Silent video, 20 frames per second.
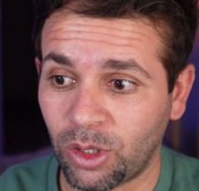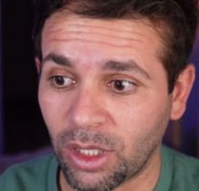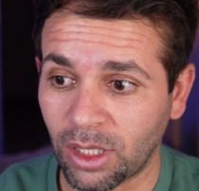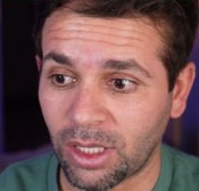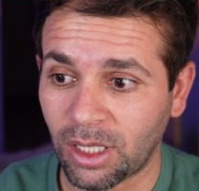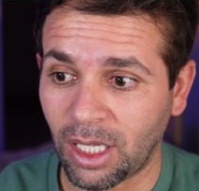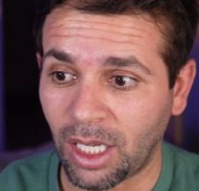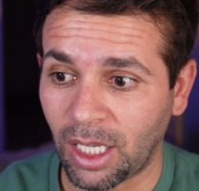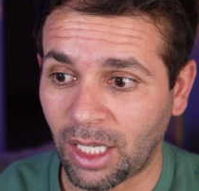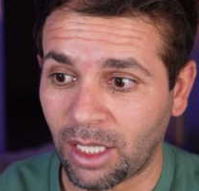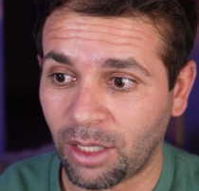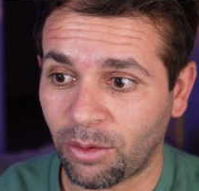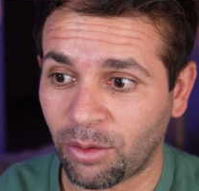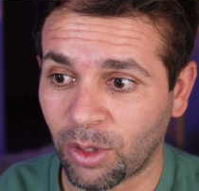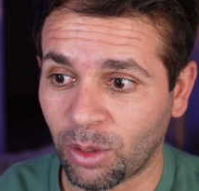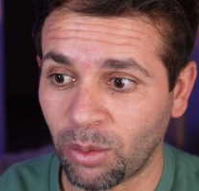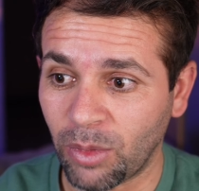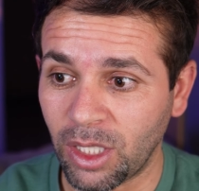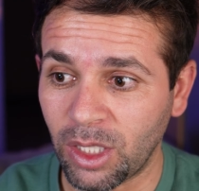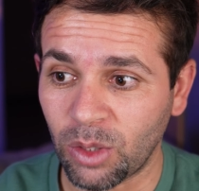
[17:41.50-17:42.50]
Just like
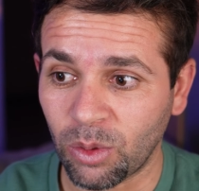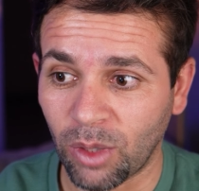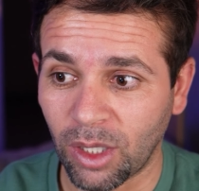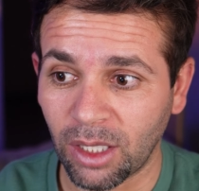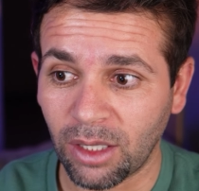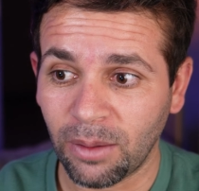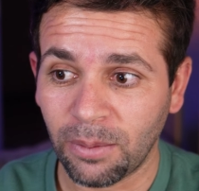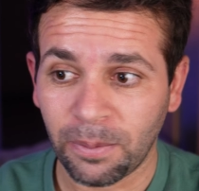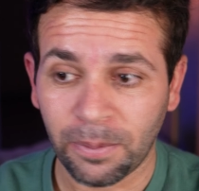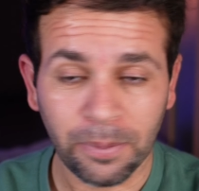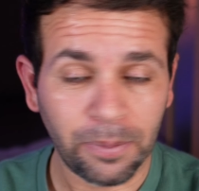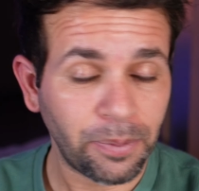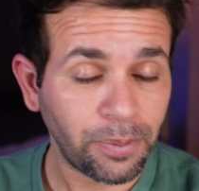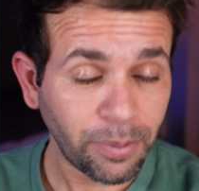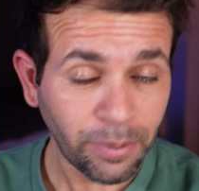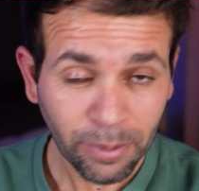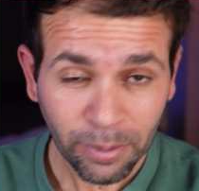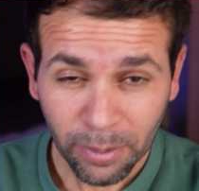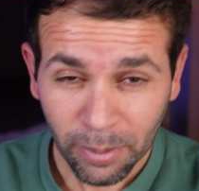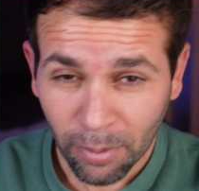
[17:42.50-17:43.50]
from this one.
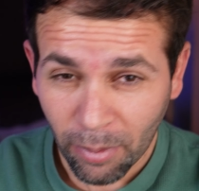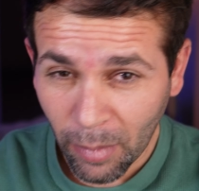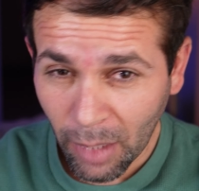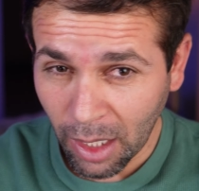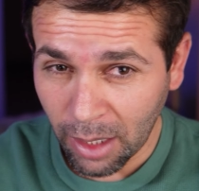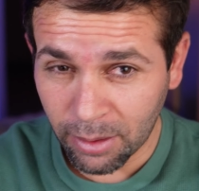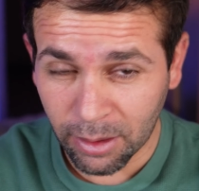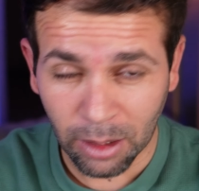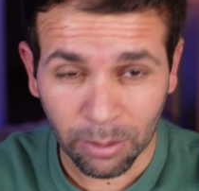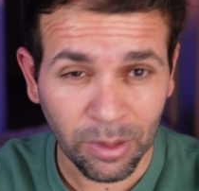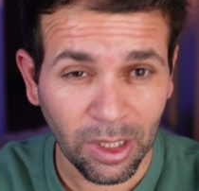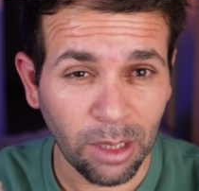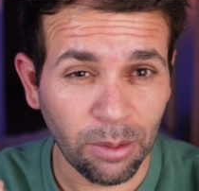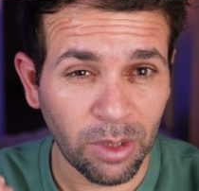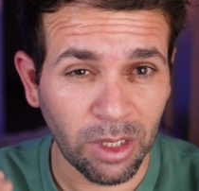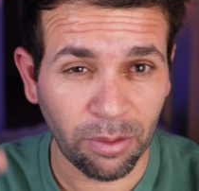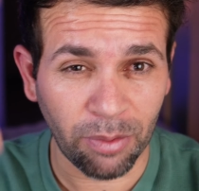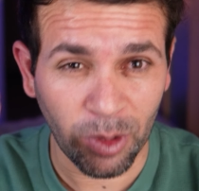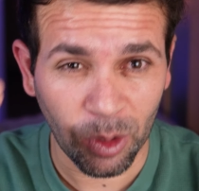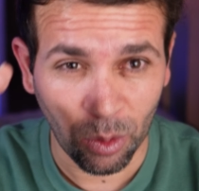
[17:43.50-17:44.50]
And
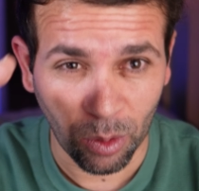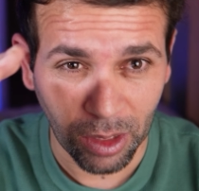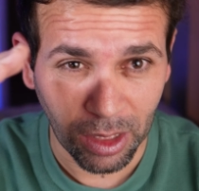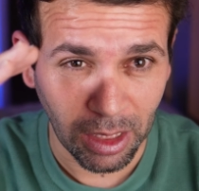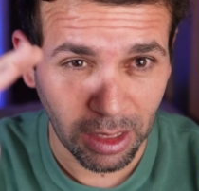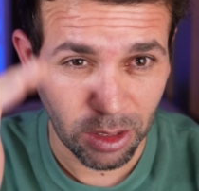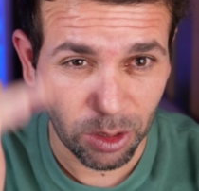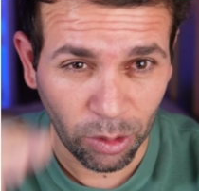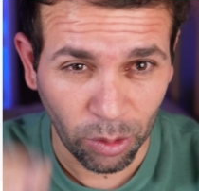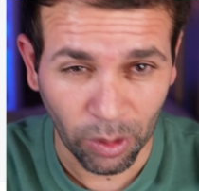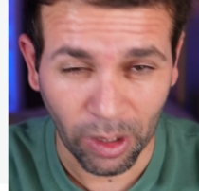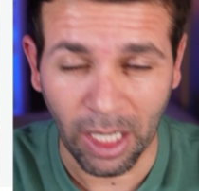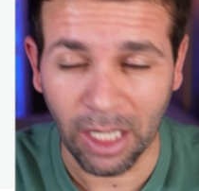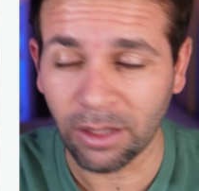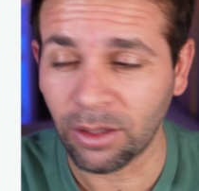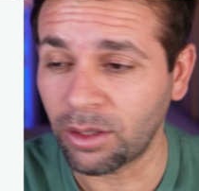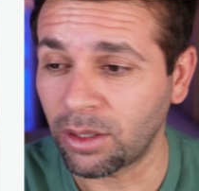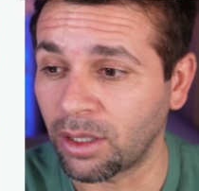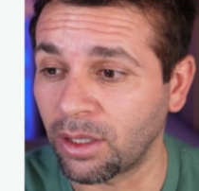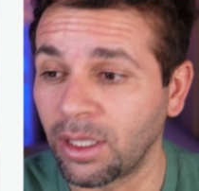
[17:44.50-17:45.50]
sometimes if you don't get your
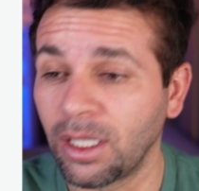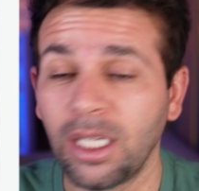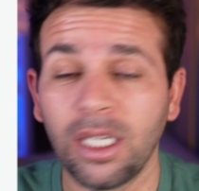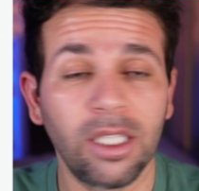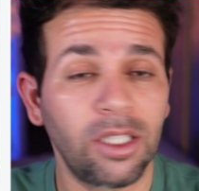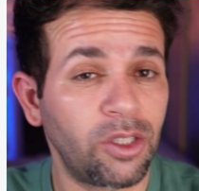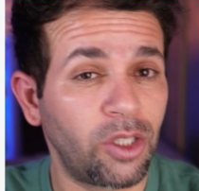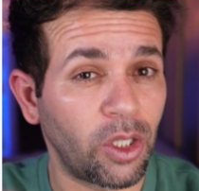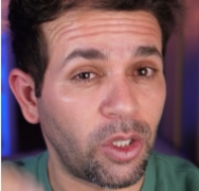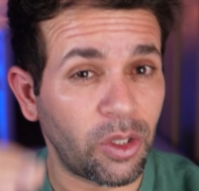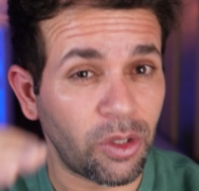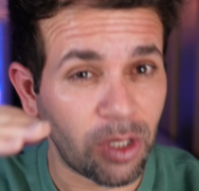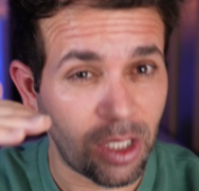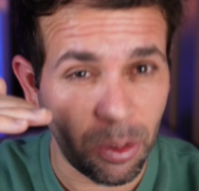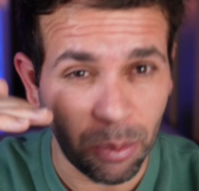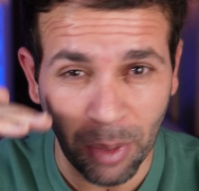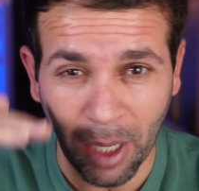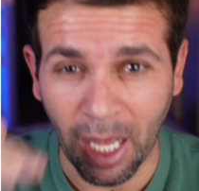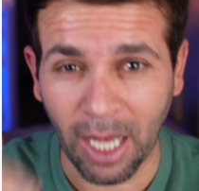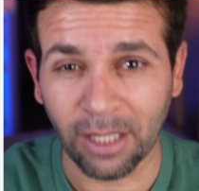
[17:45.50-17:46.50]
answer, just
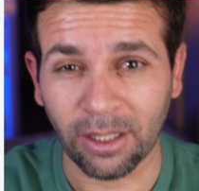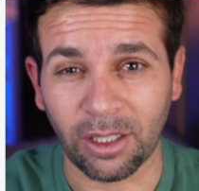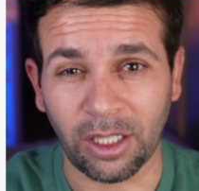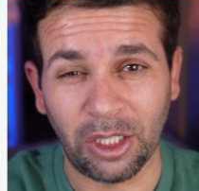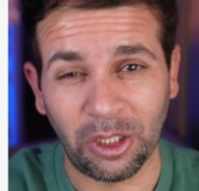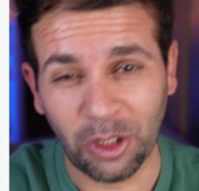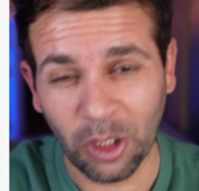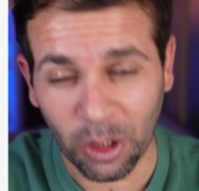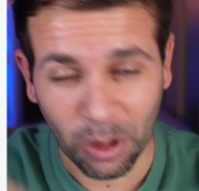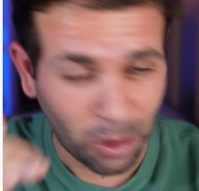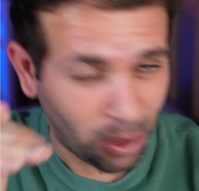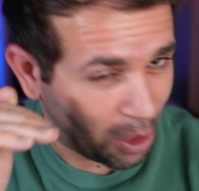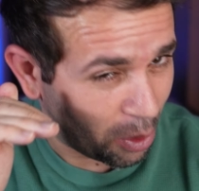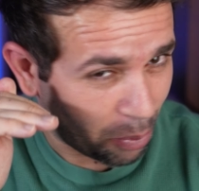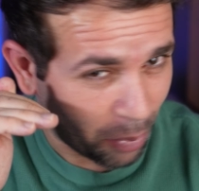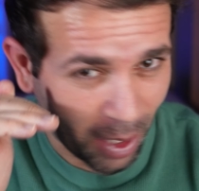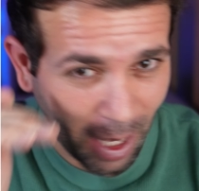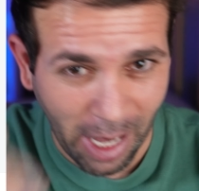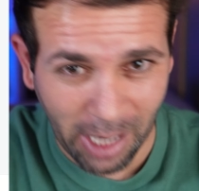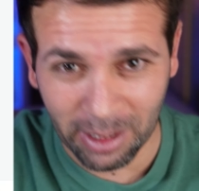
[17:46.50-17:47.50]
keep
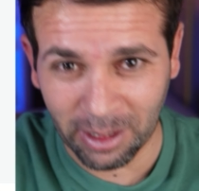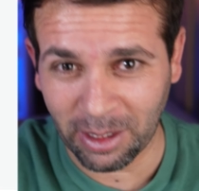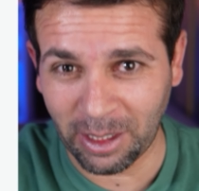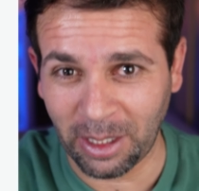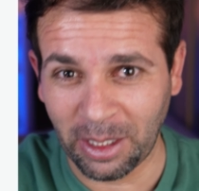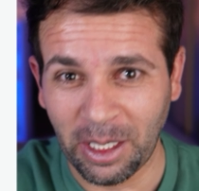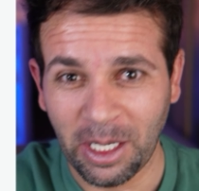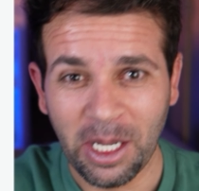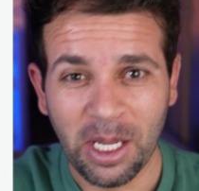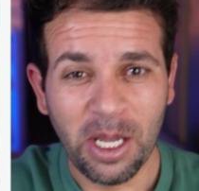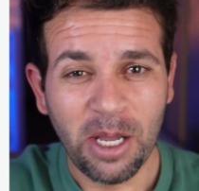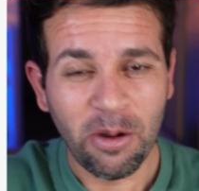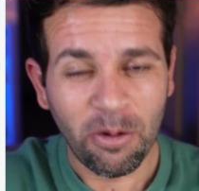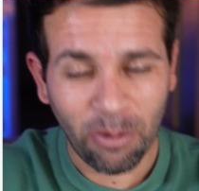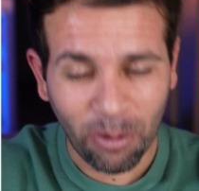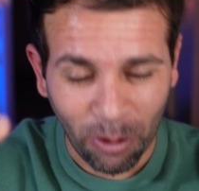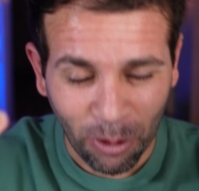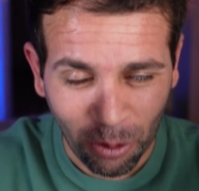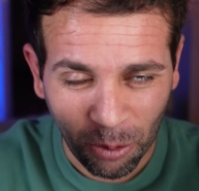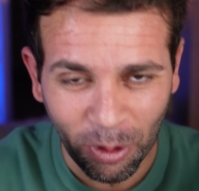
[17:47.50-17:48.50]
asking,
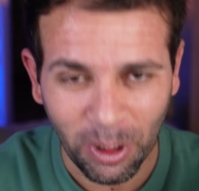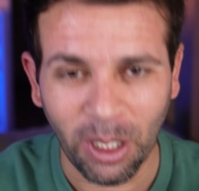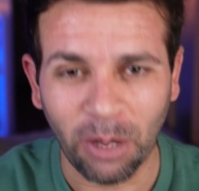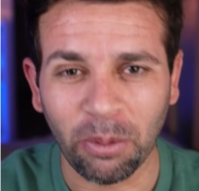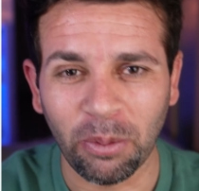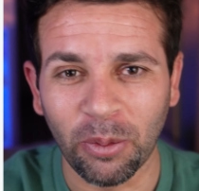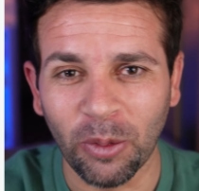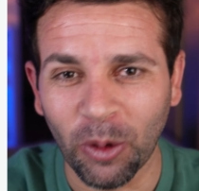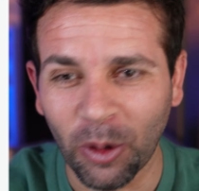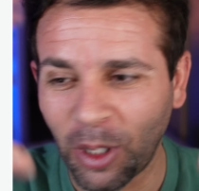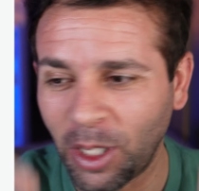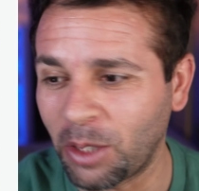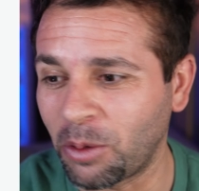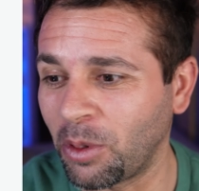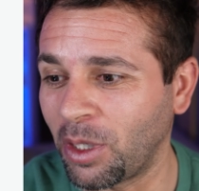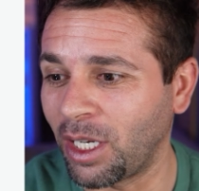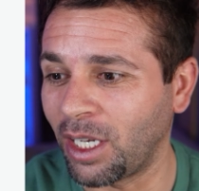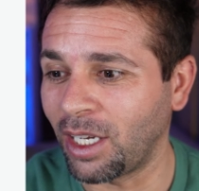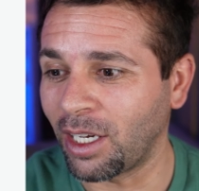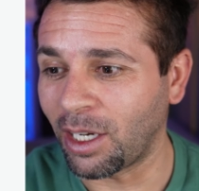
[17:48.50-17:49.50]
following up more
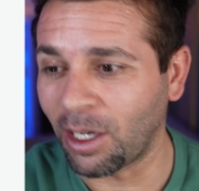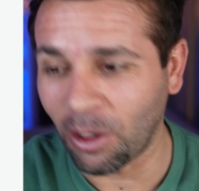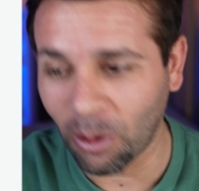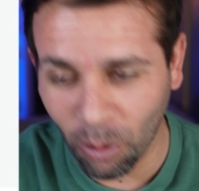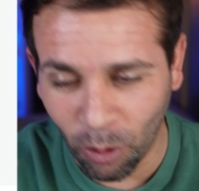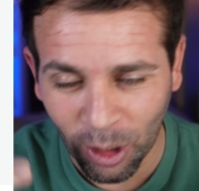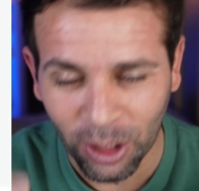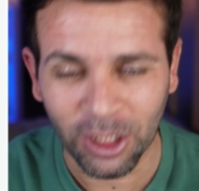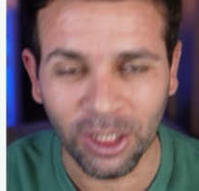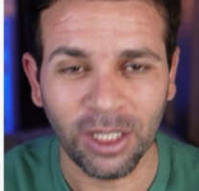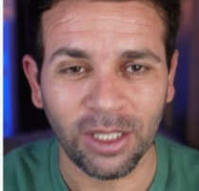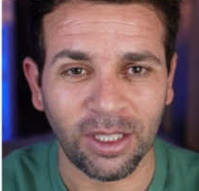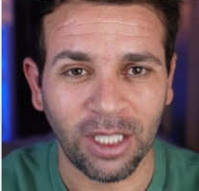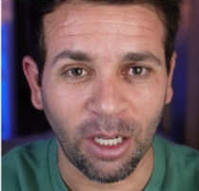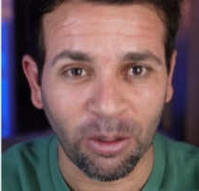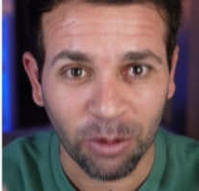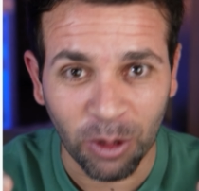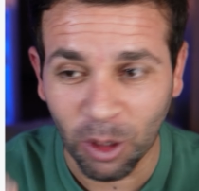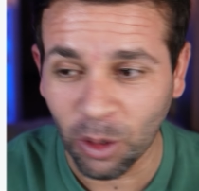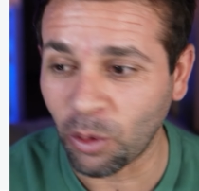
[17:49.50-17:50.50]
questions
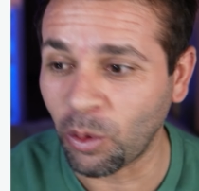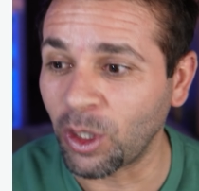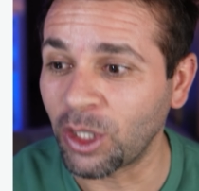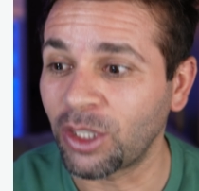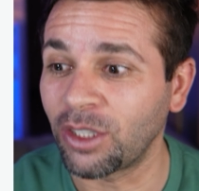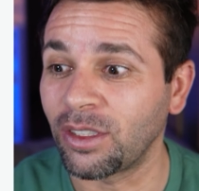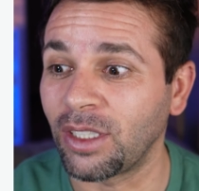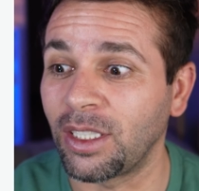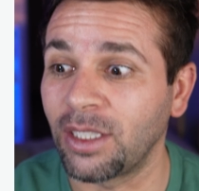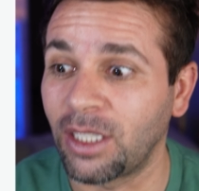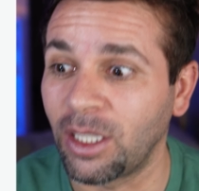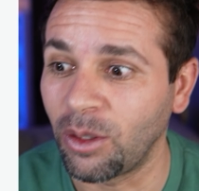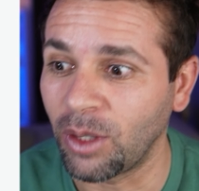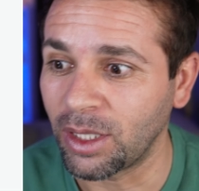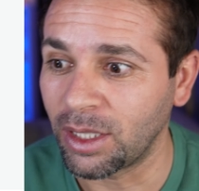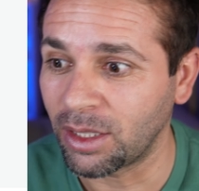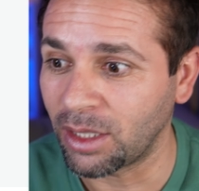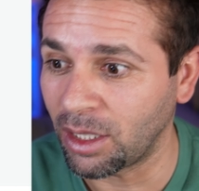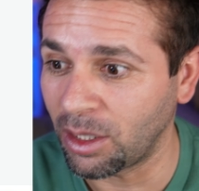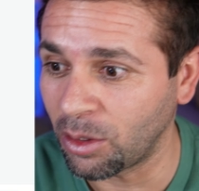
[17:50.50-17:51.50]
after questions until you
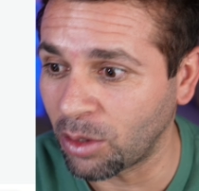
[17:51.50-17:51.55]
understand.